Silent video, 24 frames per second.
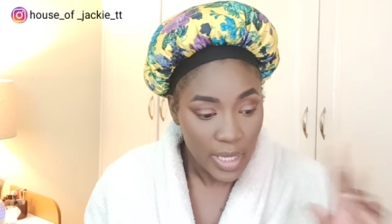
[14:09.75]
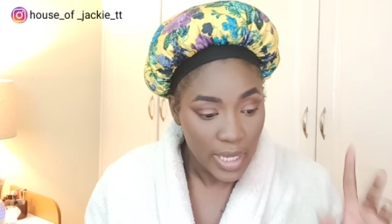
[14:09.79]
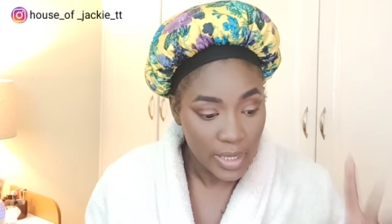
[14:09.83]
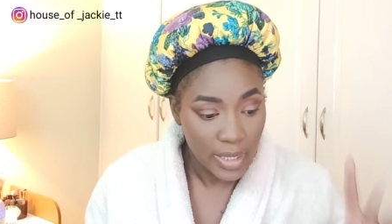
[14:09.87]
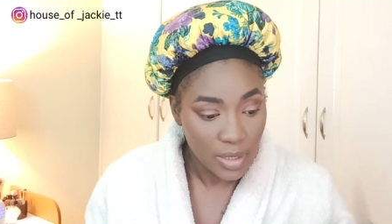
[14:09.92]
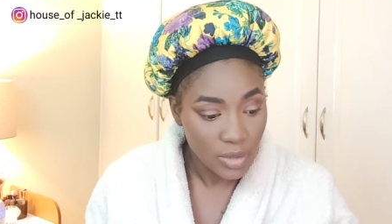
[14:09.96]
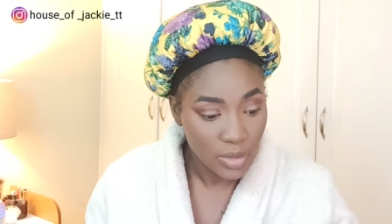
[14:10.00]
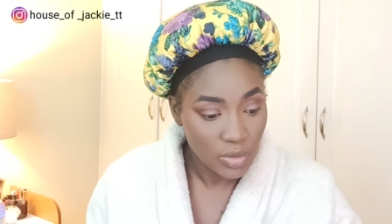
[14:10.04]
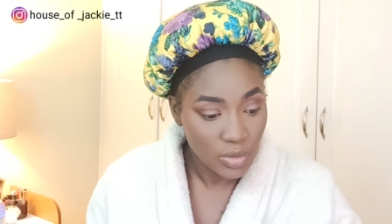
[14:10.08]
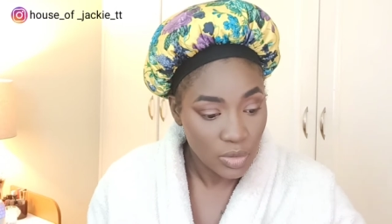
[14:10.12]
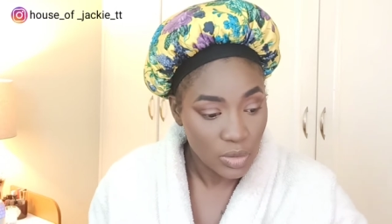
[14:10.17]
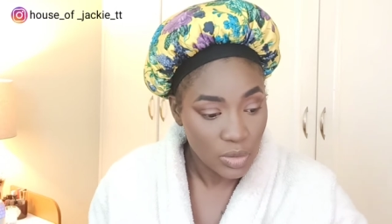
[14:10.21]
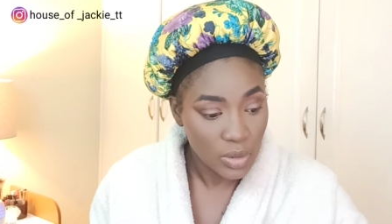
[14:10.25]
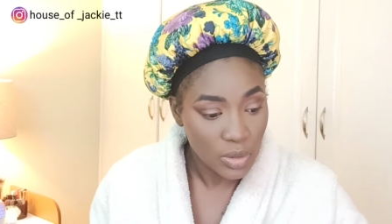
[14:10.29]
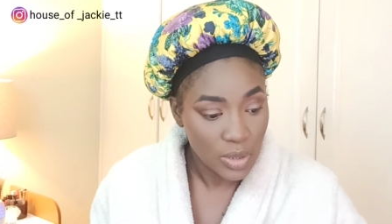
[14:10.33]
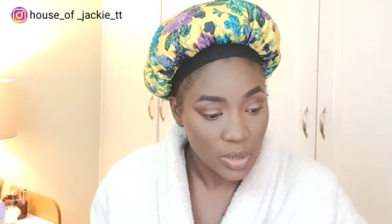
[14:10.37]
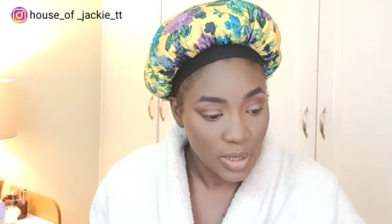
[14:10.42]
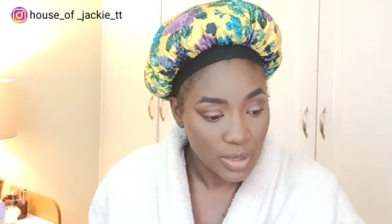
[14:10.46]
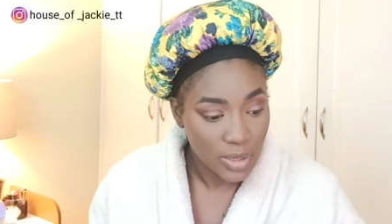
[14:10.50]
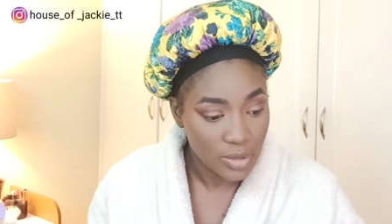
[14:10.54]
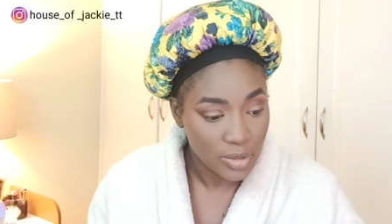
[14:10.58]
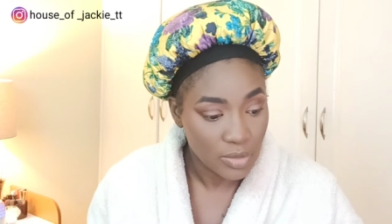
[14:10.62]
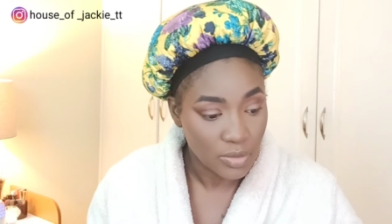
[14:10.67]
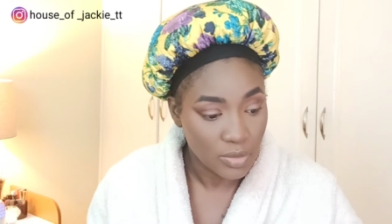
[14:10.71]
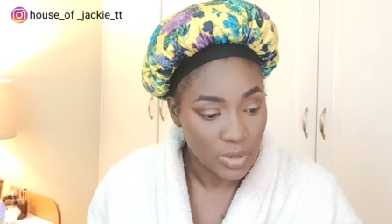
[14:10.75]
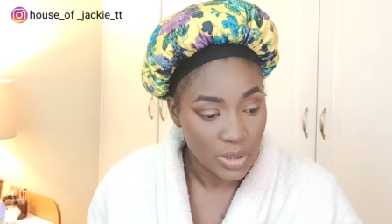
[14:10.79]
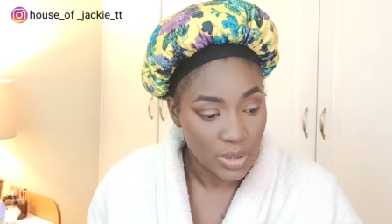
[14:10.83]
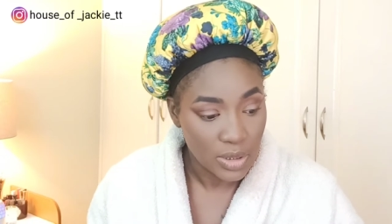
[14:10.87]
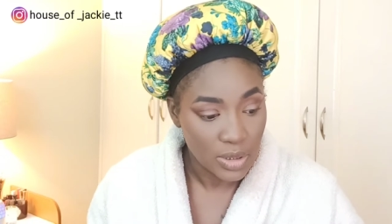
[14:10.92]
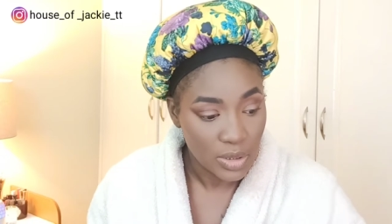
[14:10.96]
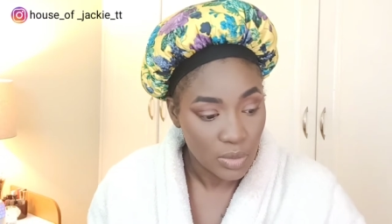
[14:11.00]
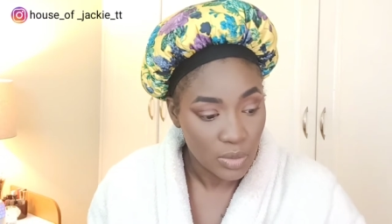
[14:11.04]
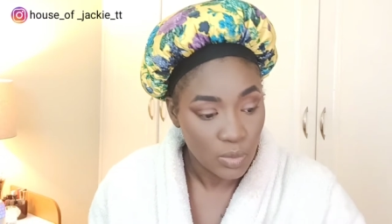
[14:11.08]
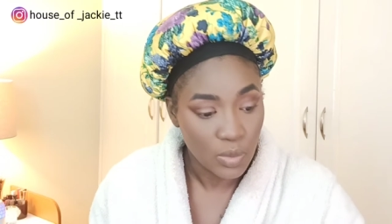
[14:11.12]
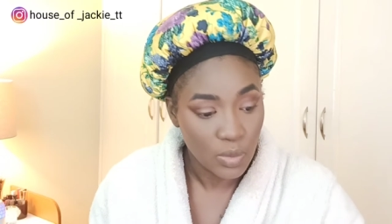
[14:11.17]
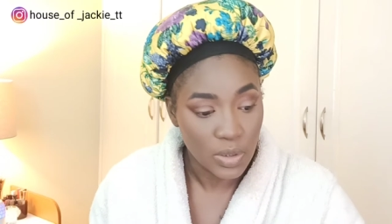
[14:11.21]
I'm not doing no cut
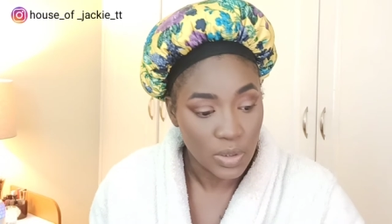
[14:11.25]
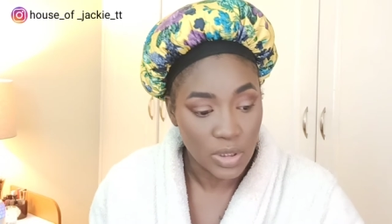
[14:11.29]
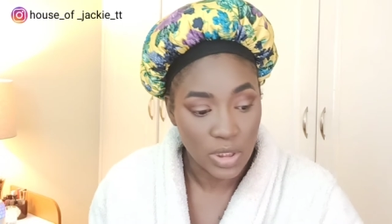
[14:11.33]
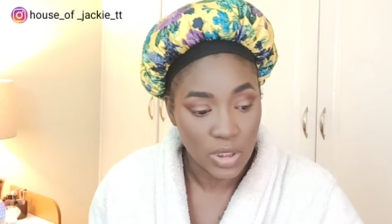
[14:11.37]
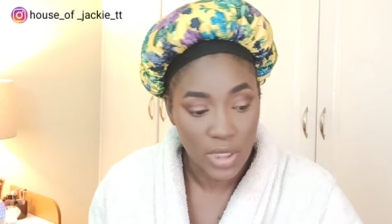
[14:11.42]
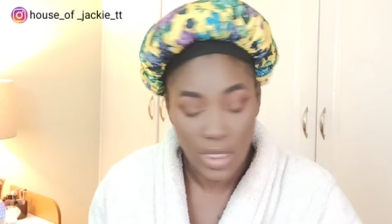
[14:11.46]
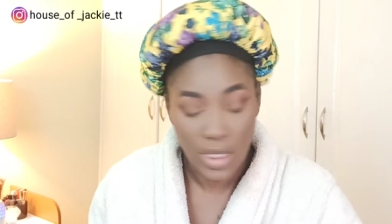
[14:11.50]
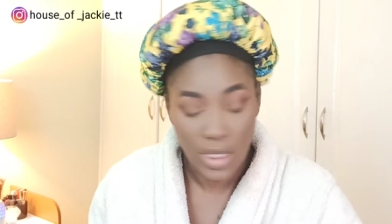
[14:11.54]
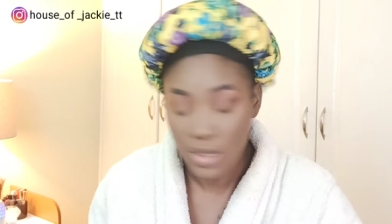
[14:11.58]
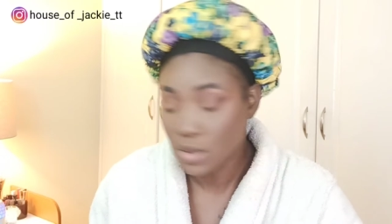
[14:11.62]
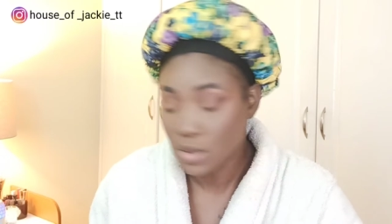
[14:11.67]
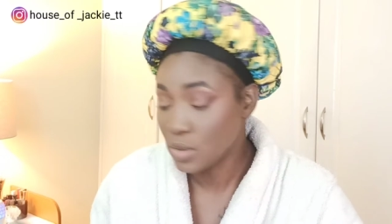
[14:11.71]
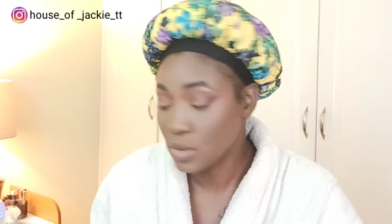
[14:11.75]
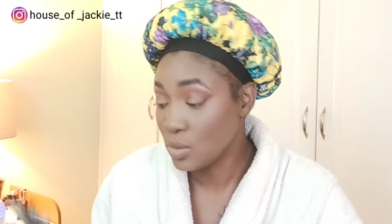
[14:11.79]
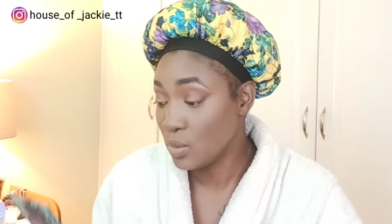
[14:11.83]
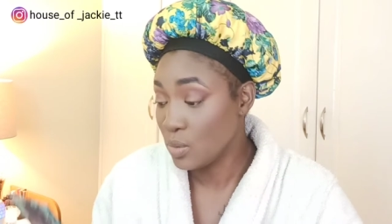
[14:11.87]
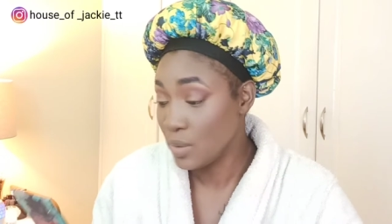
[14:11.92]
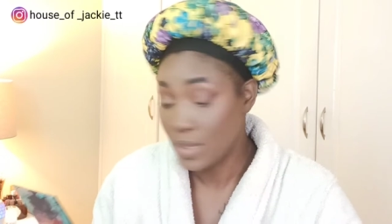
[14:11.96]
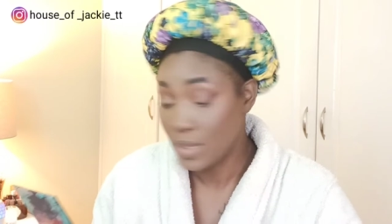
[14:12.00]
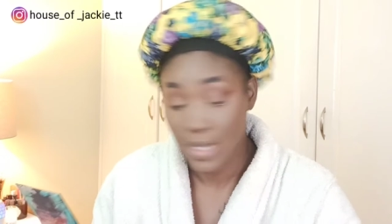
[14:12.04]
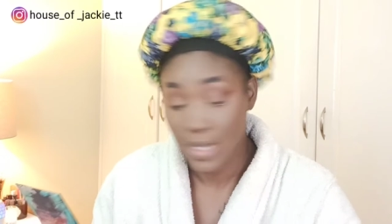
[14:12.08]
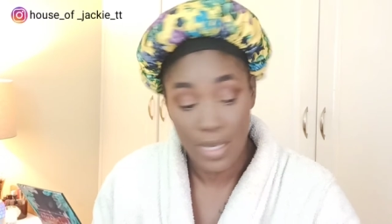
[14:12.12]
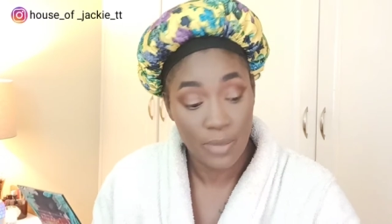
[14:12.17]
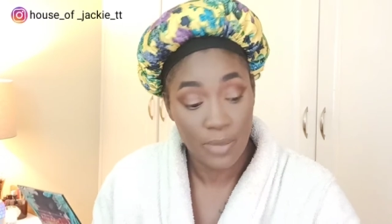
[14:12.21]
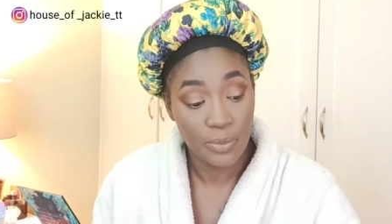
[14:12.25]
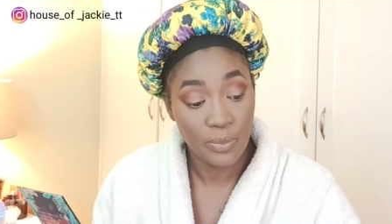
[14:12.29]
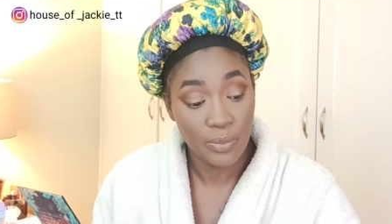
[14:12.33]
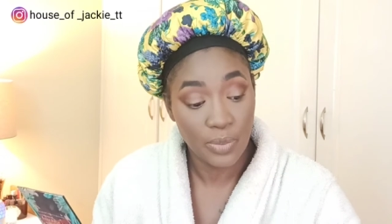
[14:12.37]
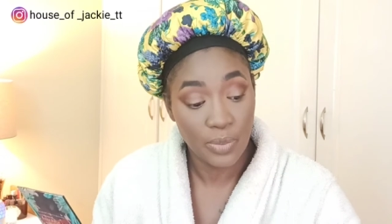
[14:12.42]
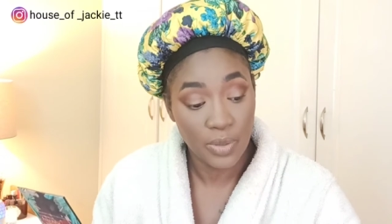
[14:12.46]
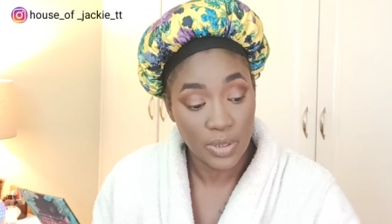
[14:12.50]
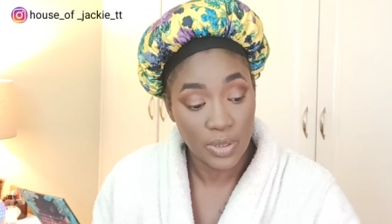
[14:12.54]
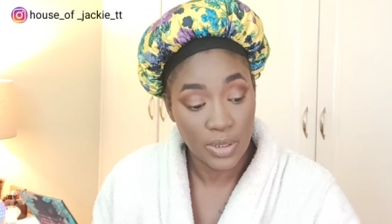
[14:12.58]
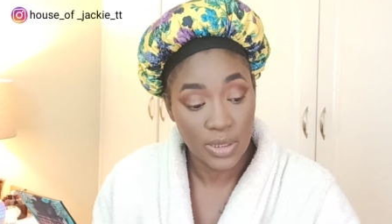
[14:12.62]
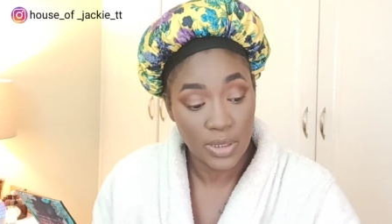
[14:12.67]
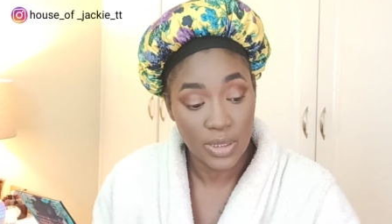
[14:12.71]
crease. We just going and
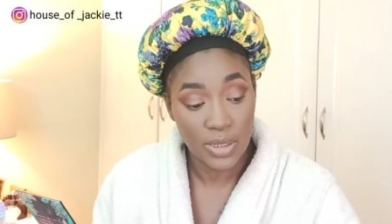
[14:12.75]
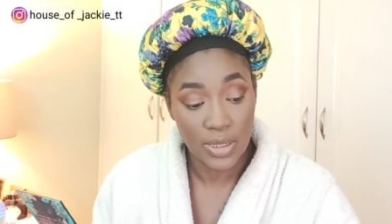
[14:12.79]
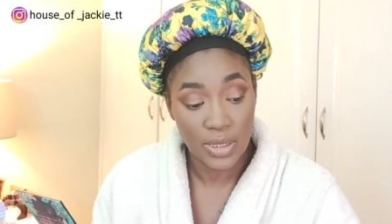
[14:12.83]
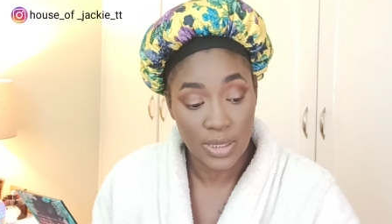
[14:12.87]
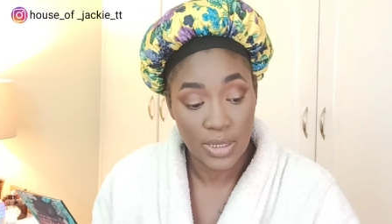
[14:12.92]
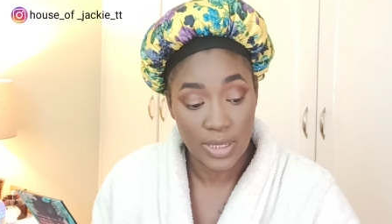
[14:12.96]
put